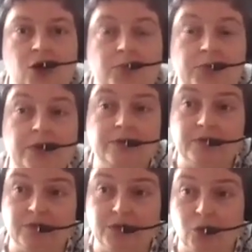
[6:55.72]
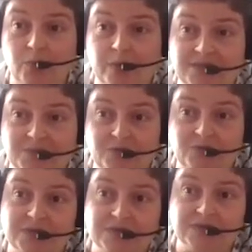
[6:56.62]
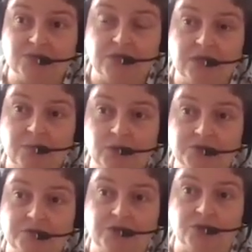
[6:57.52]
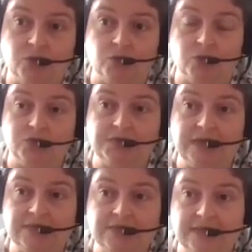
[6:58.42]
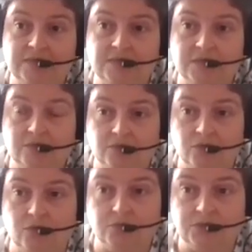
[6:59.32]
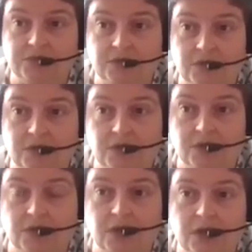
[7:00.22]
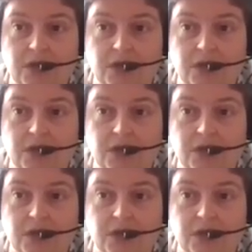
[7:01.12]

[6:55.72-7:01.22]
hope, even though my experience is on the postgraduate course and that informed the